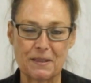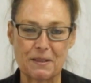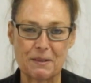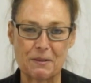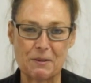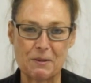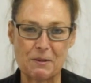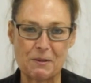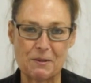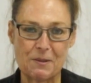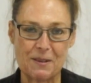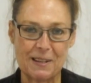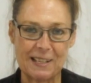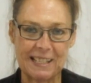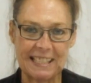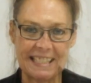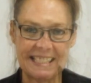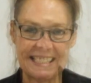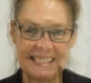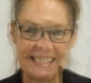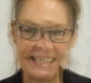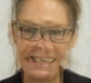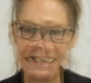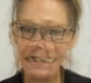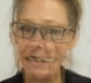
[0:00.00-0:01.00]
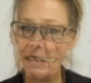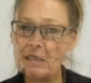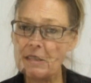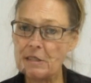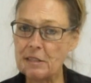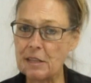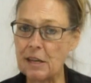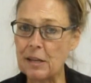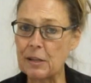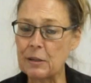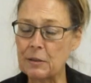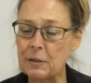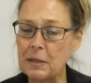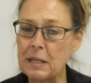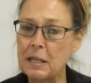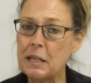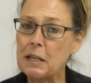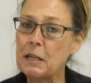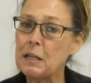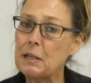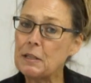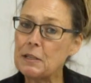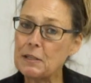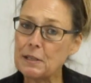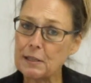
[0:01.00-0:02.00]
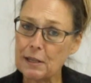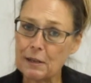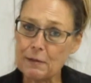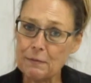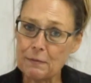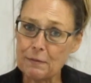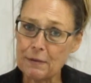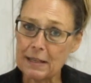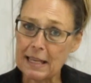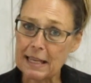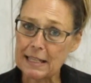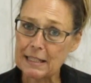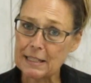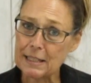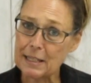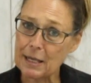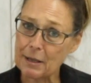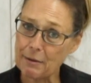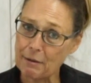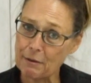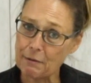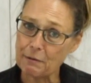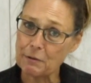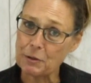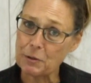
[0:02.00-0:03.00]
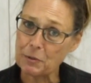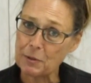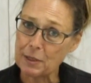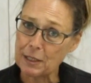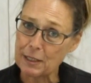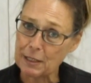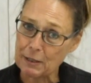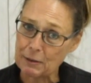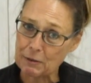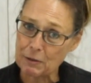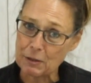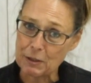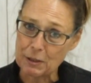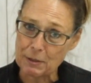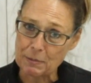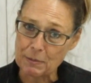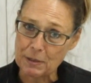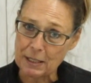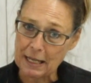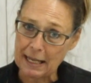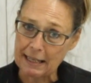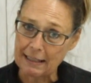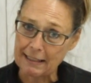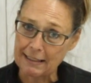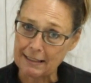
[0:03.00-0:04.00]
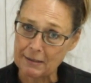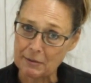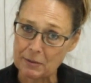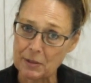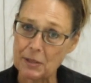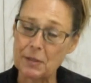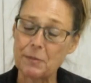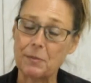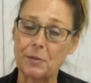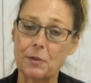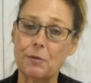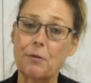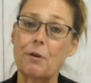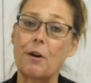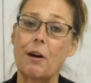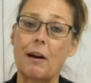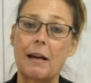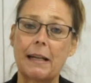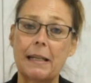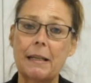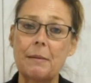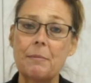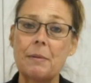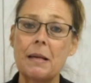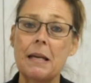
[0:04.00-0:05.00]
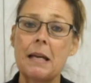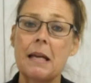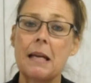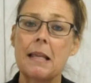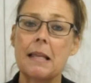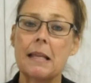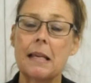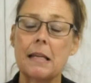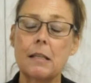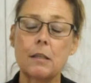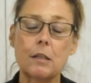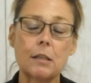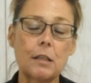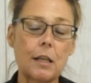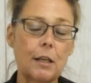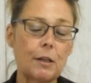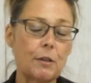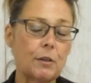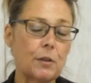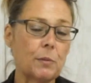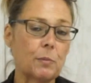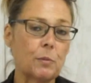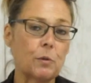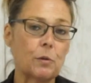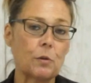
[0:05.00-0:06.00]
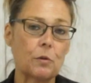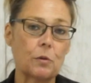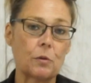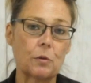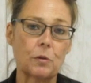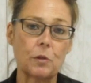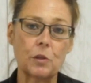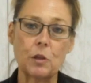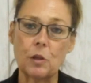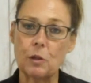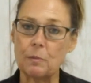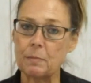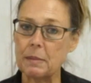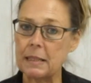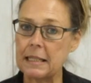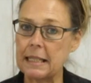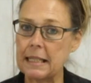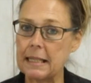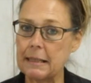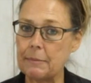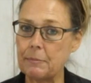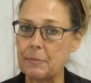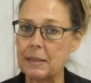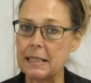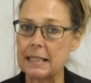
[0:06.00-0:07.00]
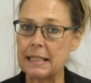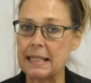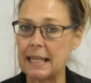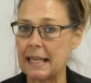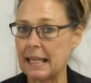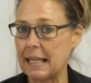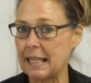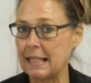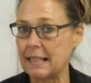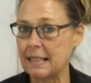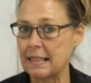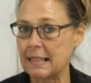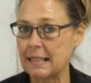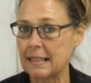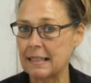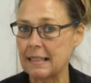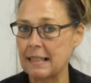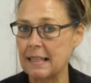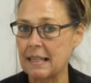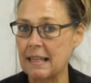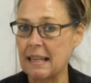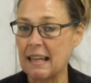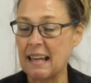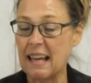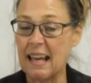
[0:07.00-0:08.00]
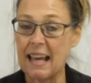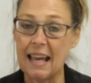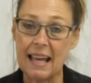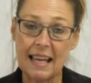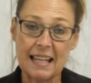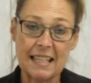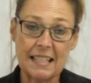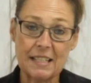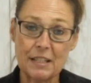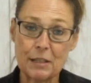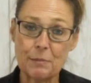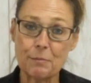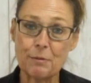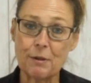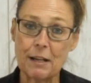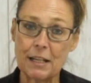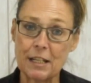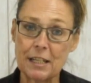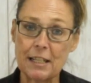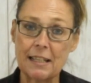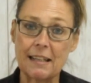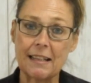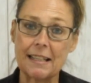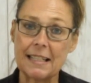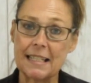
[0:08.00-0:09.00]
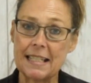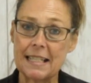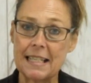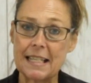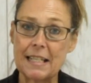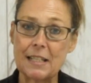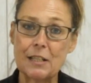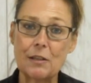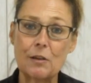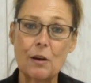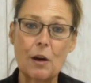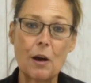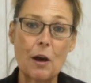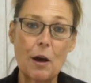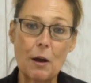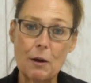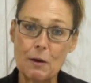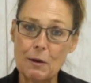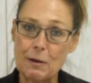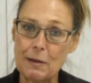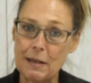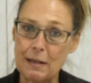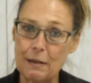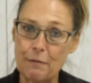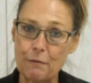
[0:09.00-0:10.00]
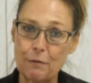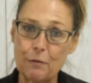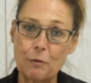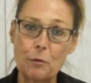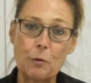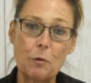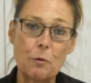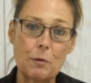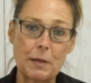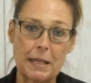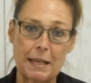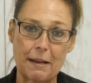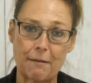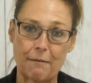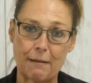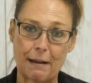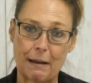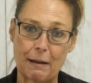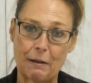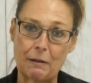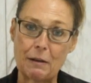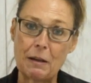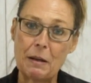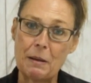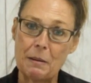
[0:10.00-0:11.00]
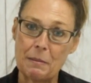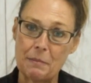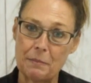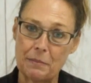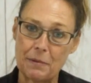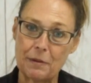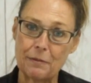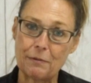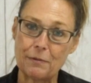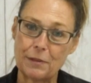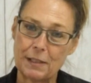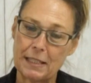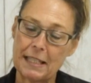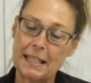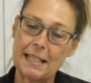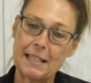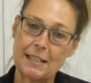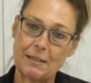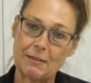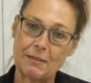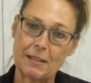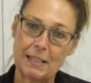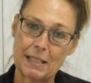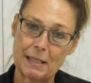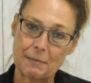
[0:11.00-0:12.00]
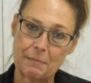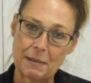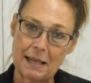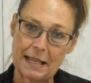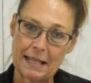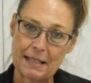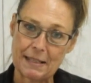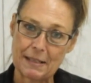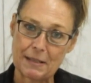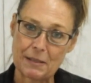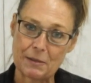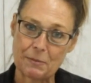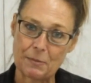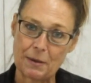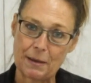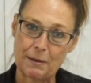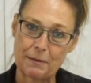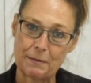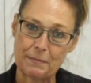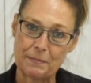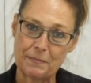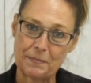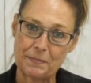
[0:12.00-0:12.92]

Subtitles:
Alright, so don't forget to go over to our YouTube channel and subscribe. There's loads more top tips, hints and inspirational ideas, not only for all year round but for seasonal displays as well.